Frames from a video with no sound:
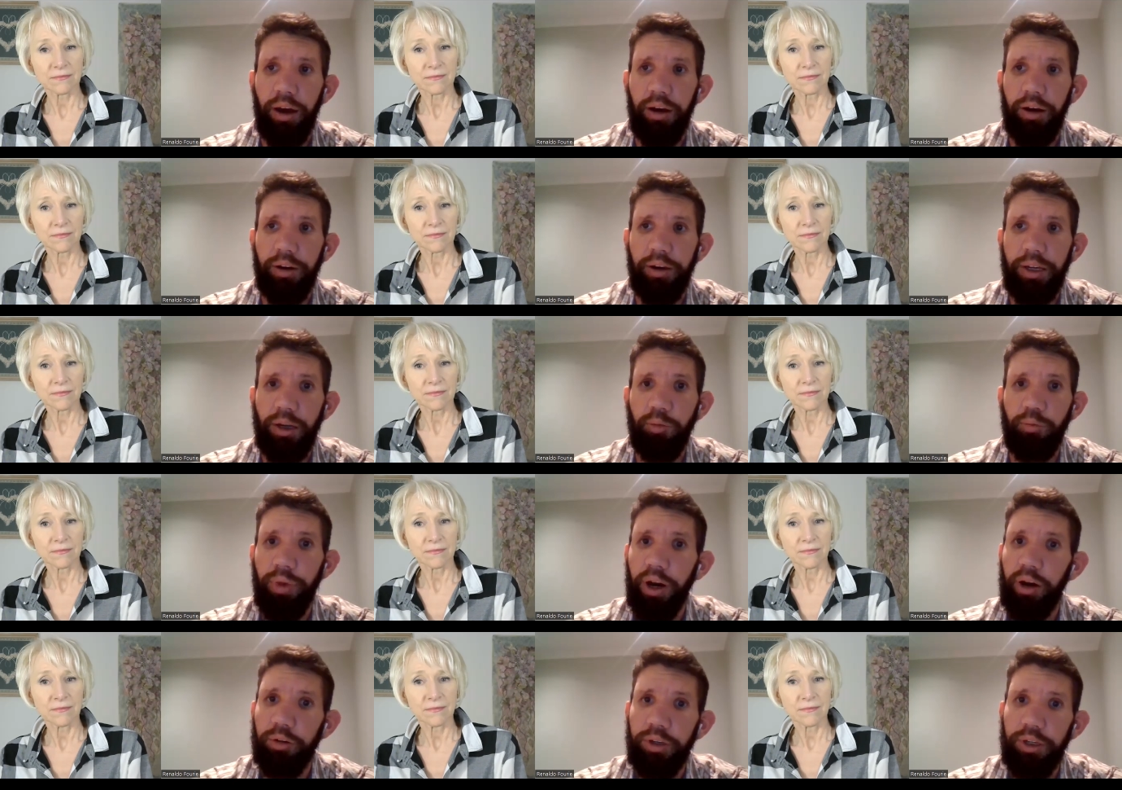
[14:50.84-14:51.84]
Speaker 1: uh, in a
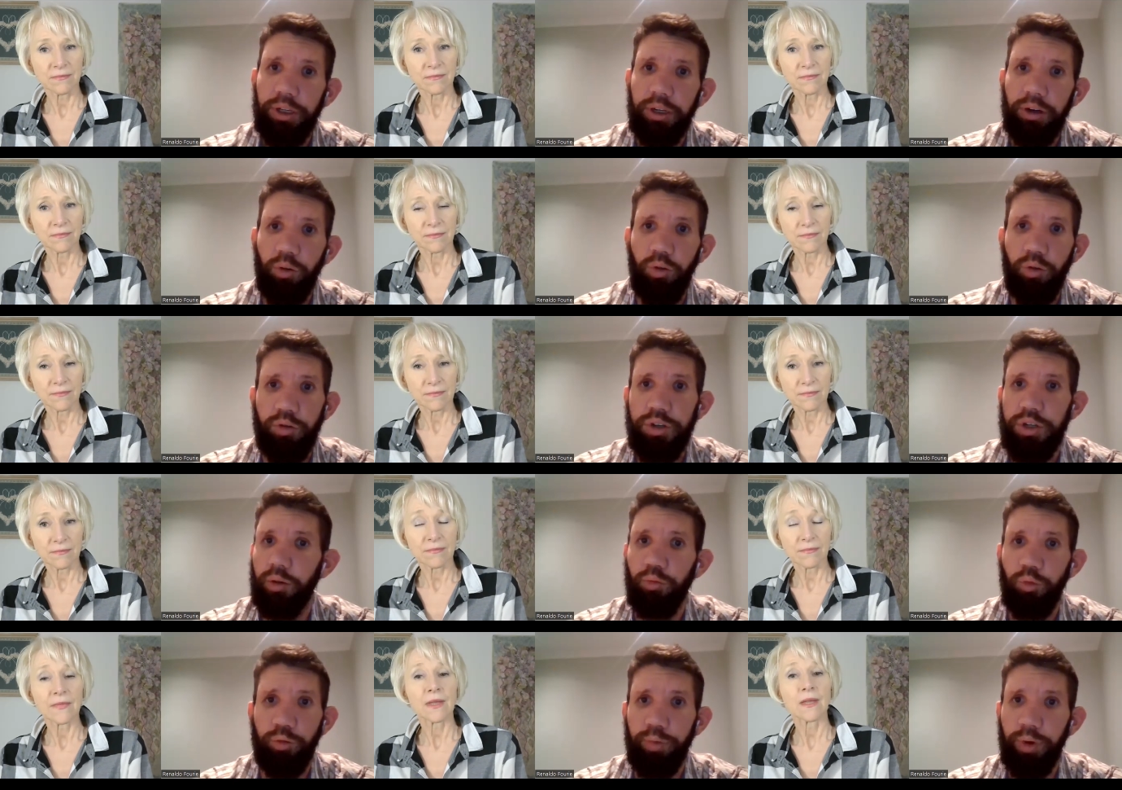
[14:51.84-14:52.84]
powder, or
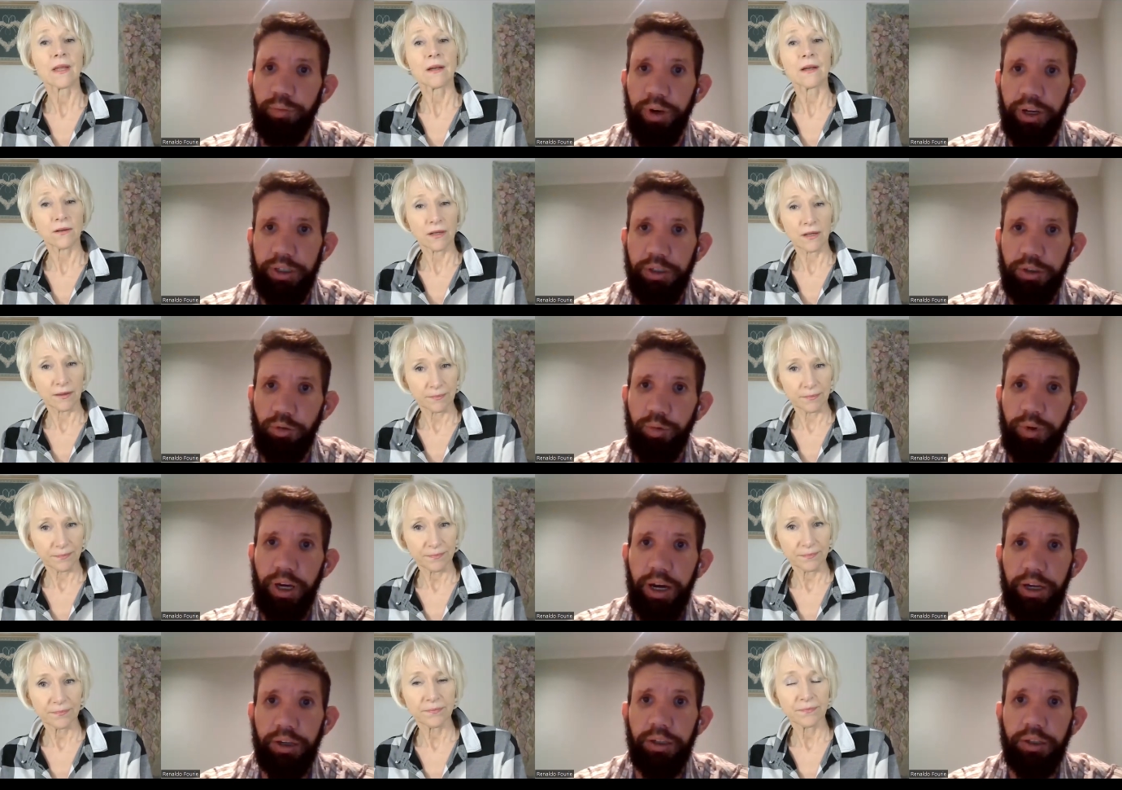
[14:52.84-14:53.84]
some would be better to be
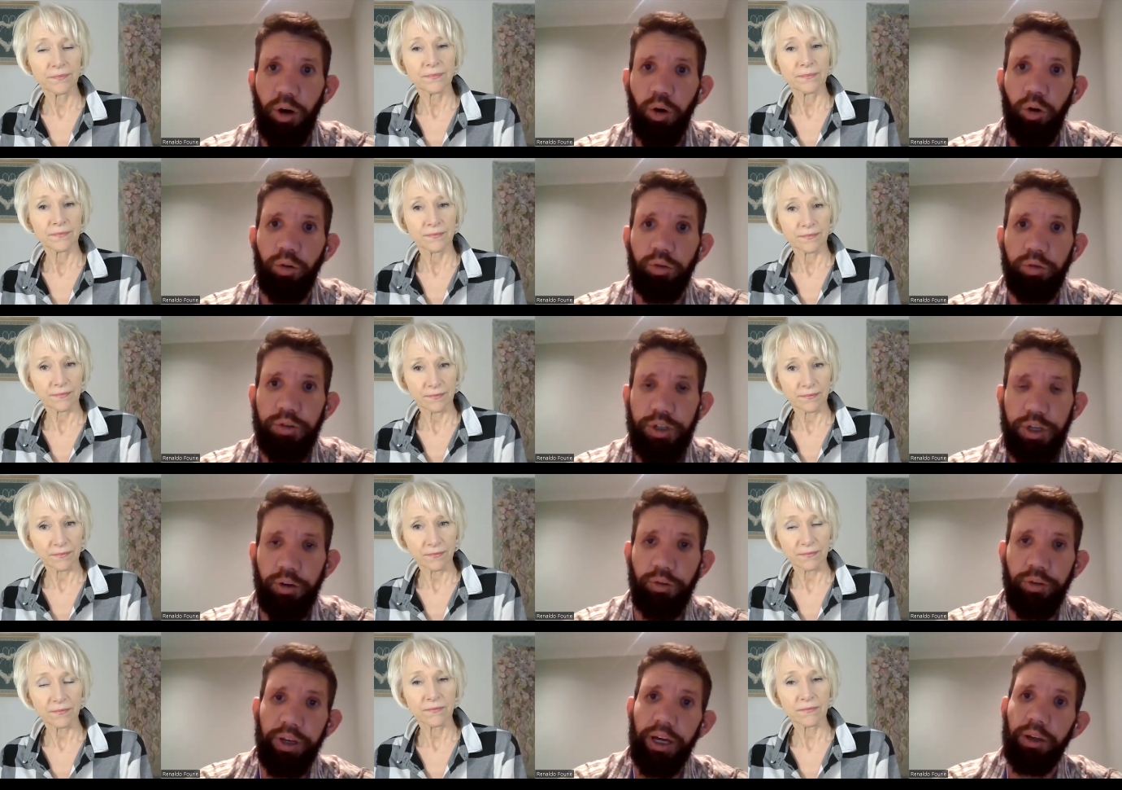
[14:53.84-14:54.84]
added all.
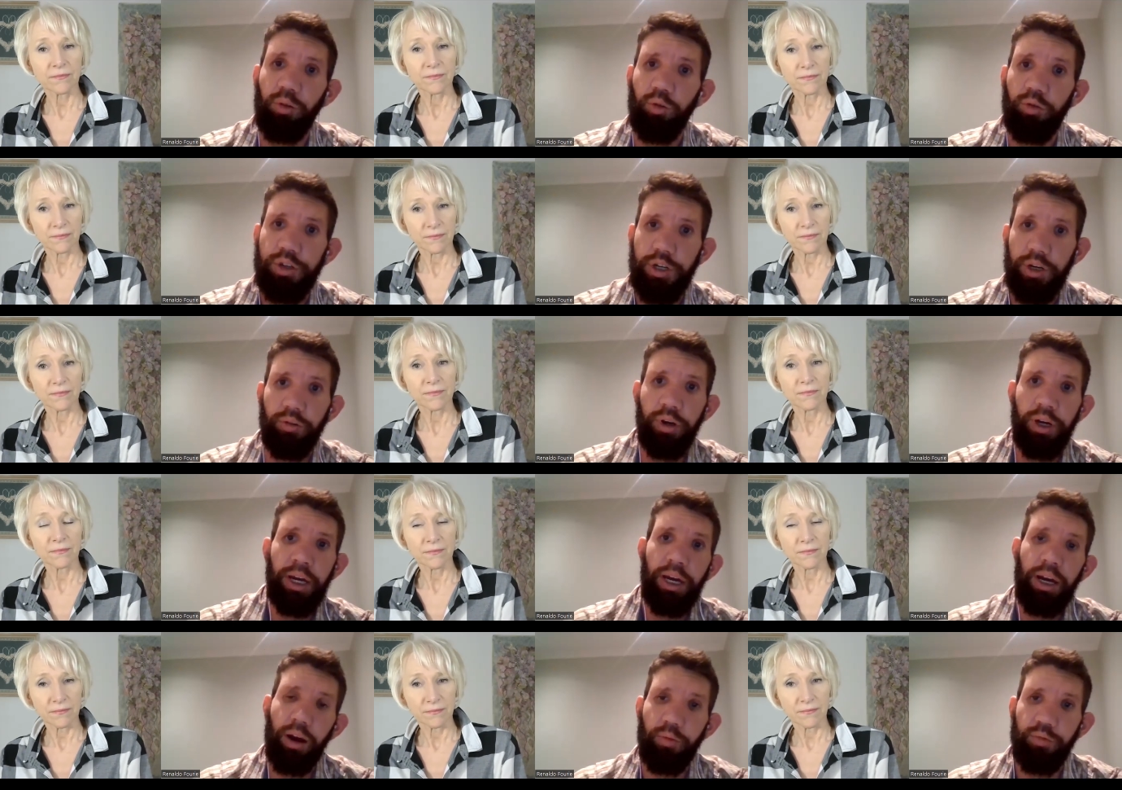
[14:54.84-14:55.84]
So that also
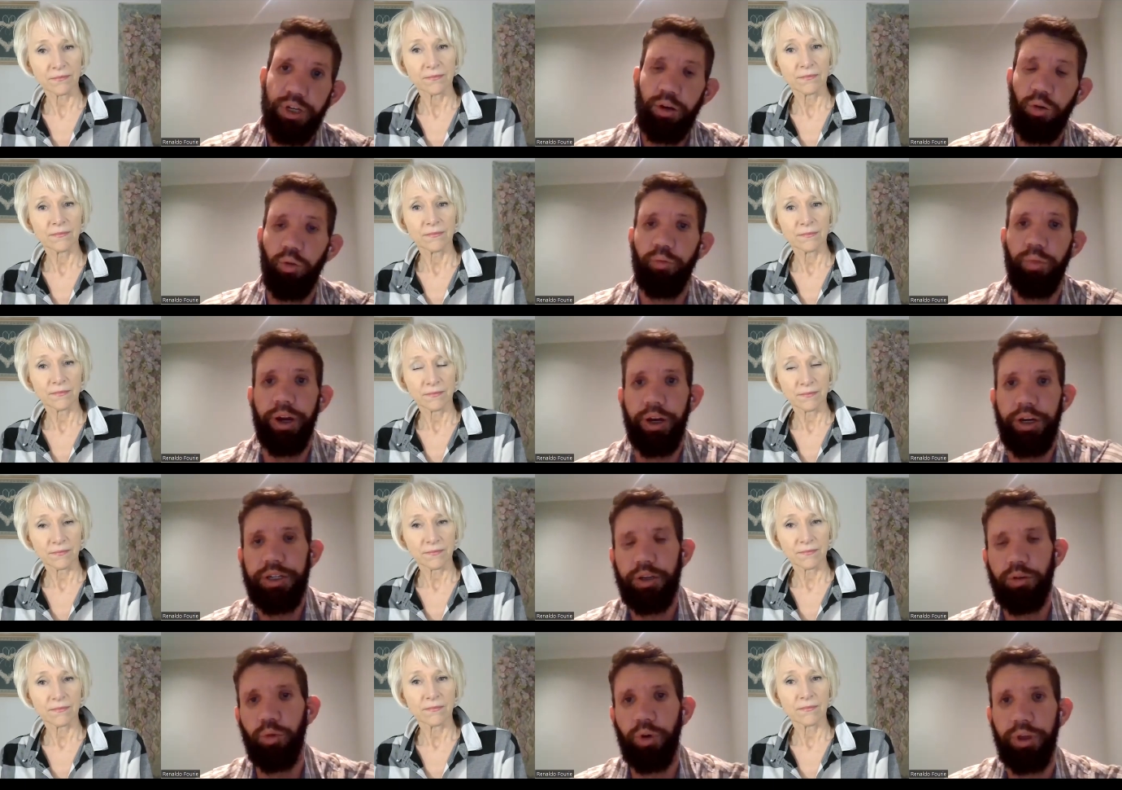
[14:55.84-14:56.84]
comes in
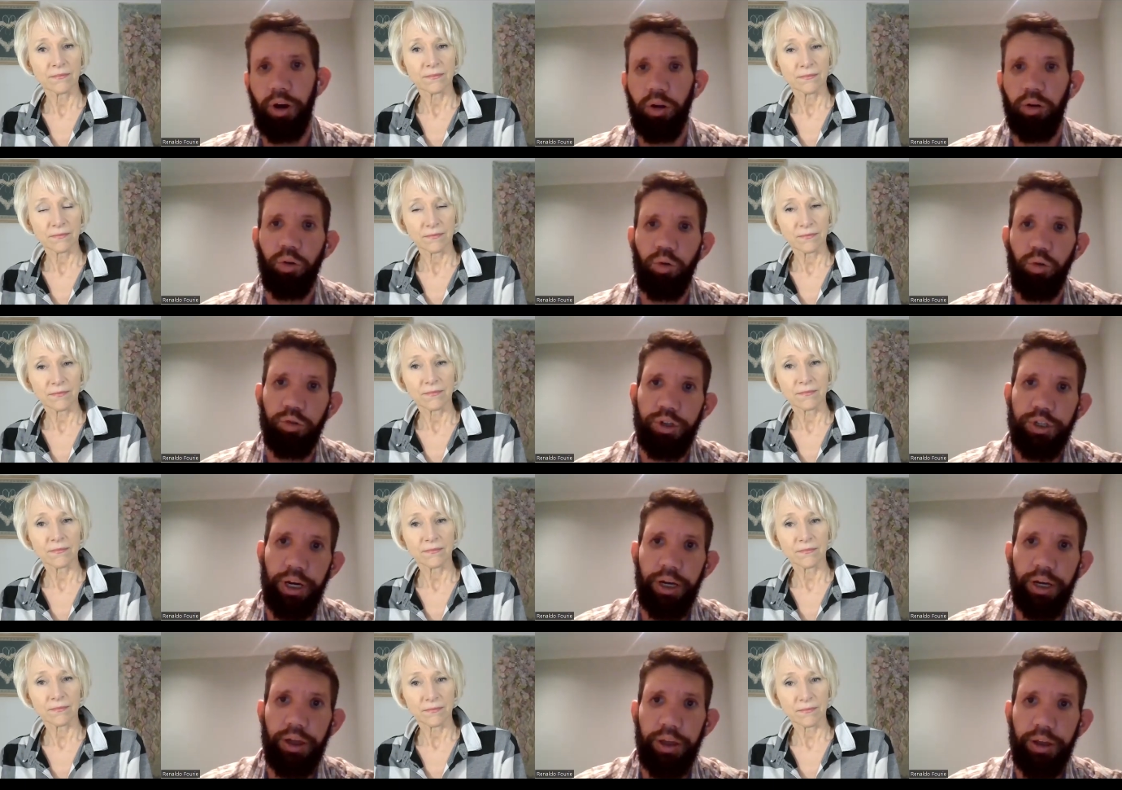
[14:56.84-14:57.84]
combination with the alcohol
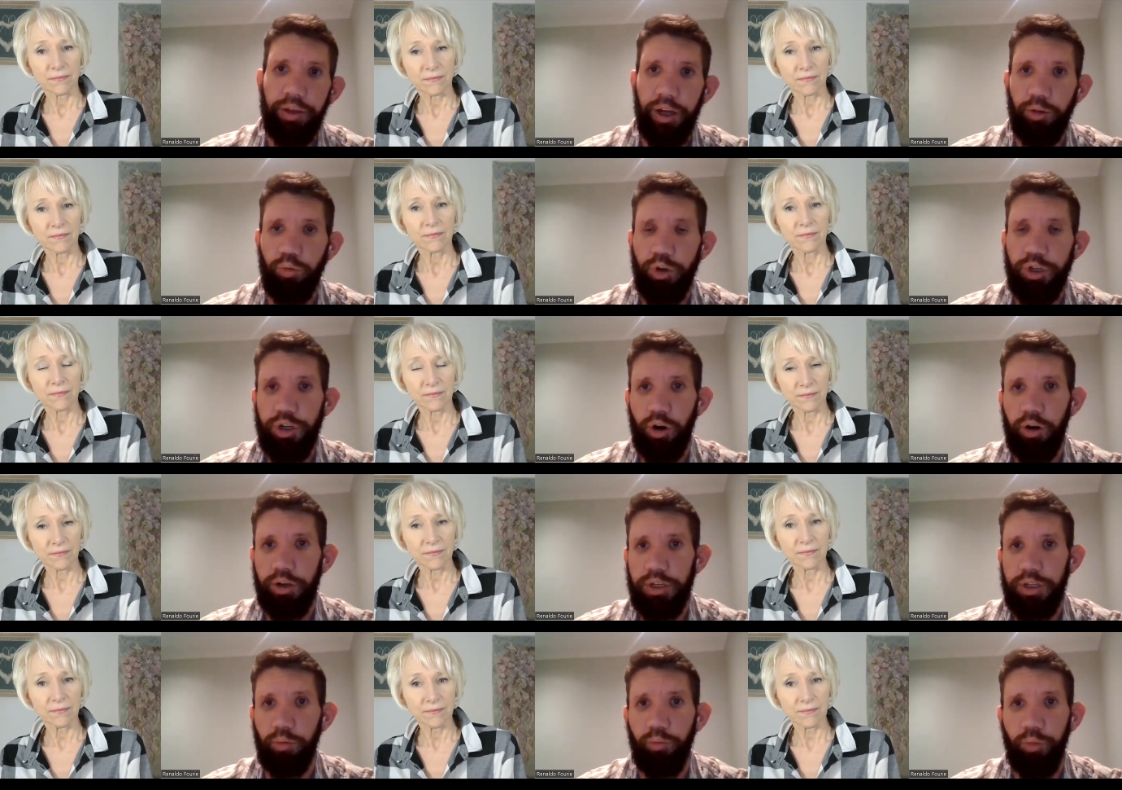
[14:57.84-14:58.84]
strength that we
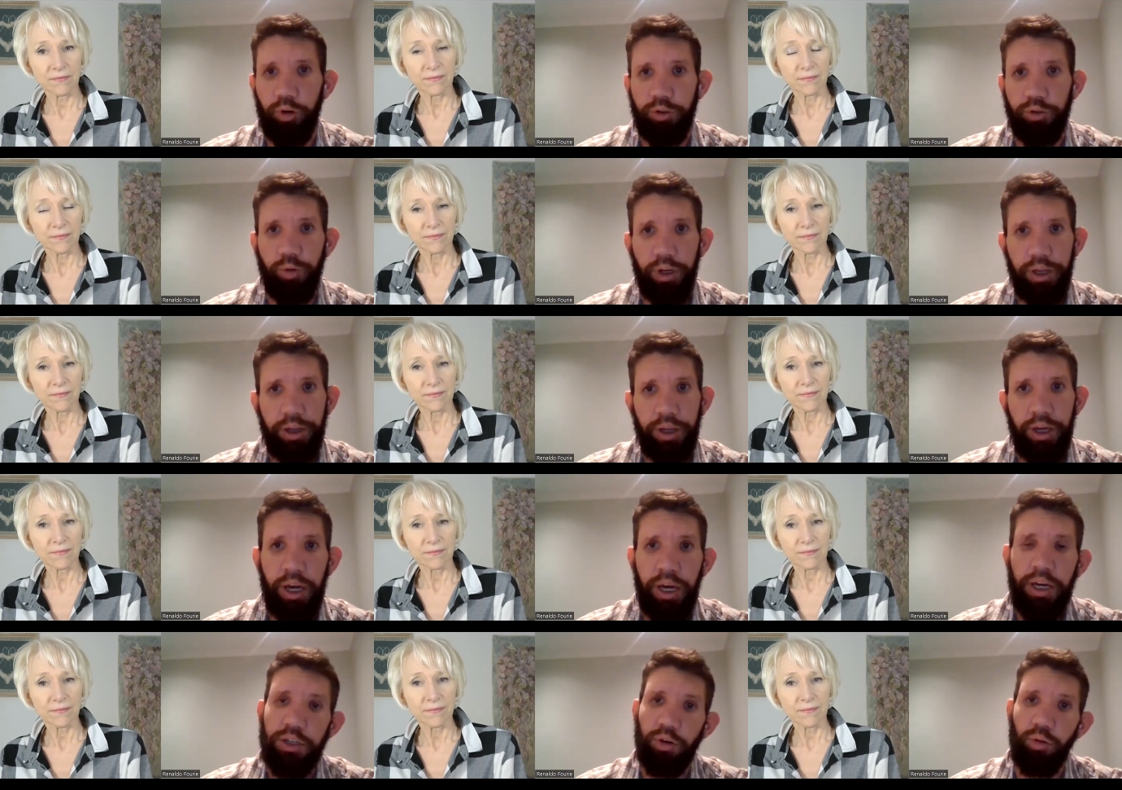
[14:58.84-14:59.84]
charge the pot with.
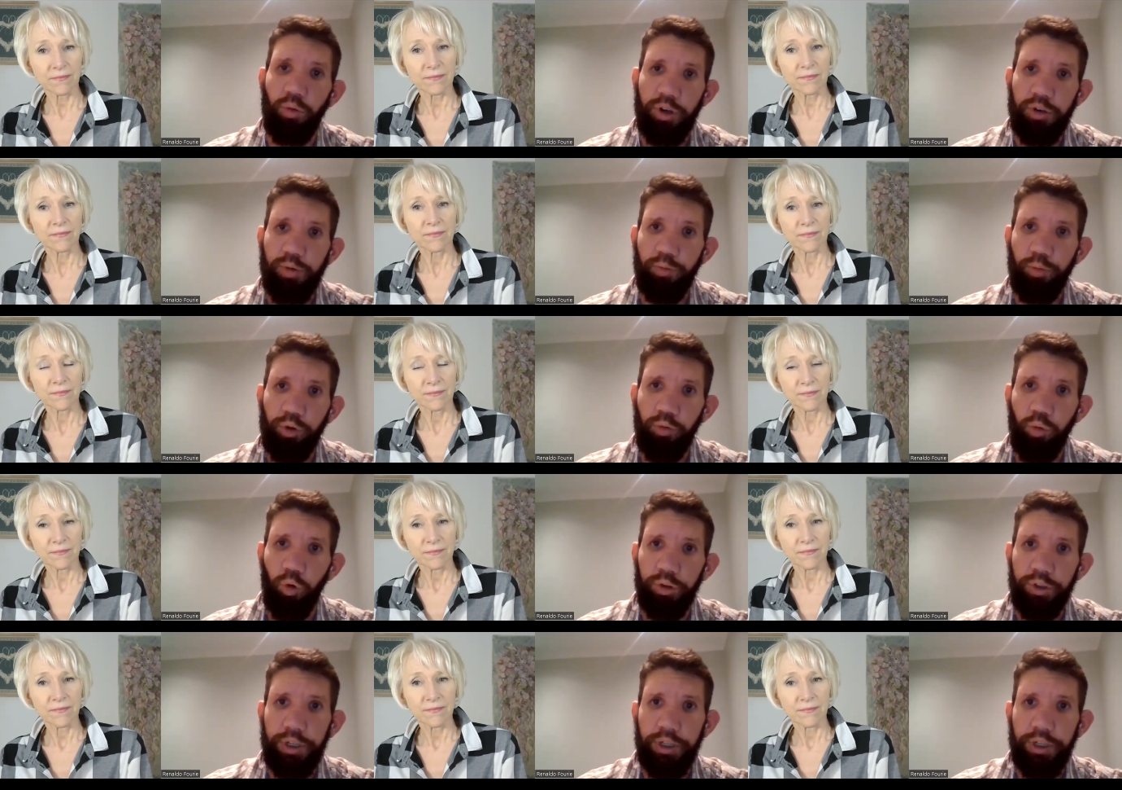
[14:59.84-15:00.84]
So once we put
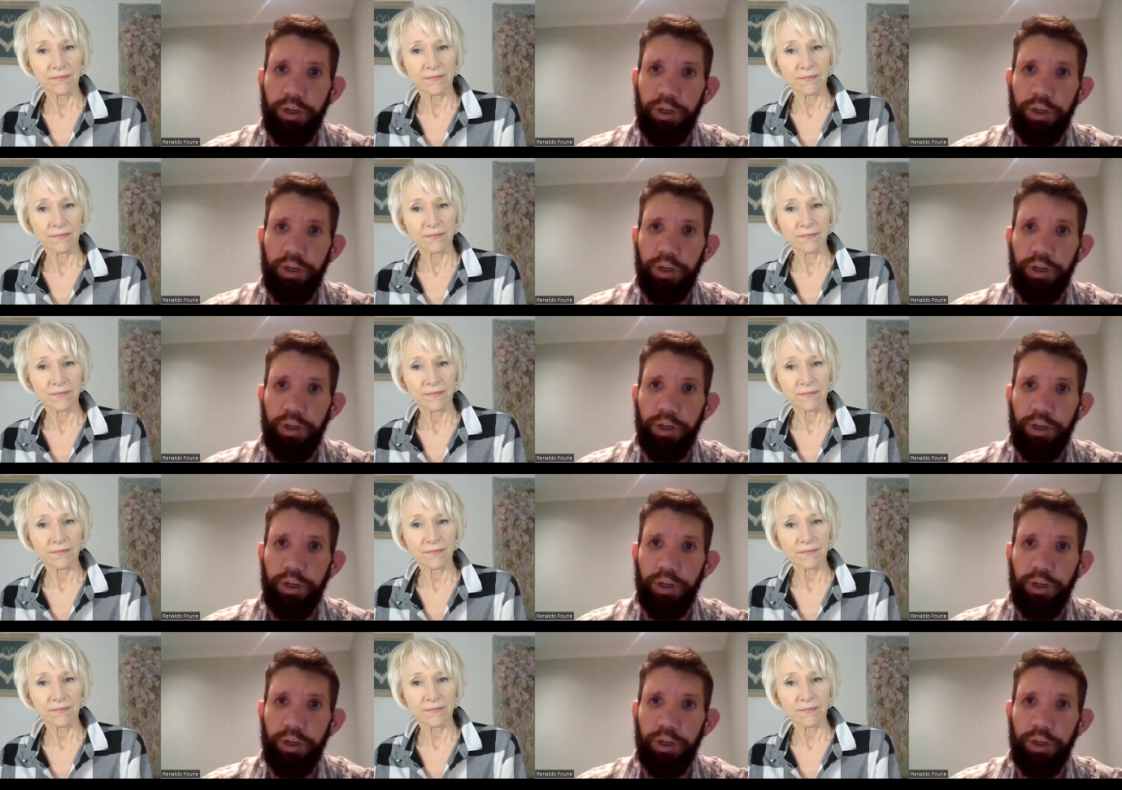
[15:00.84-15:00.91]
water